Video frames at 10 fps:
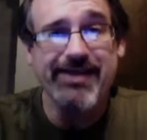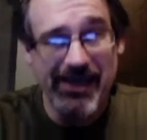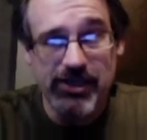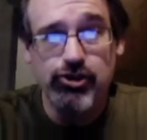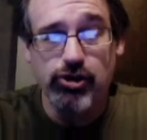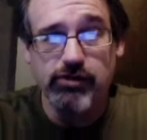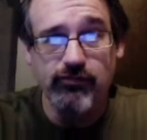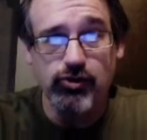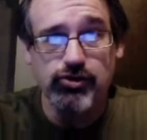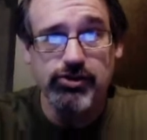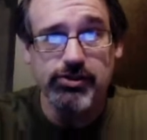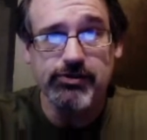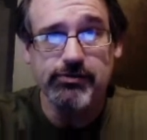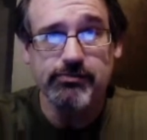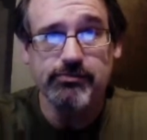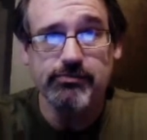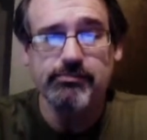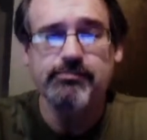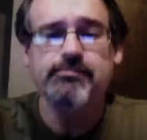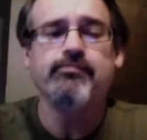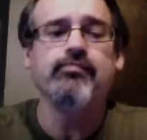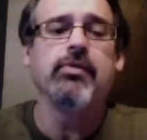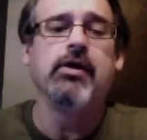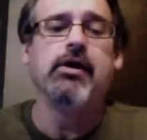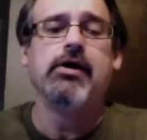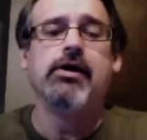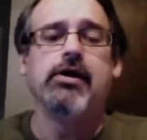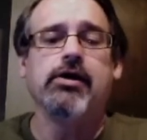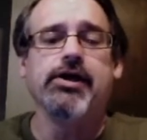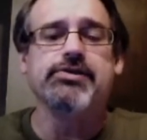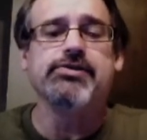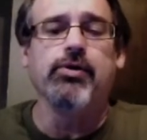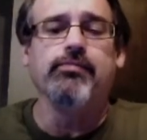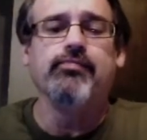and your conversions. All right, so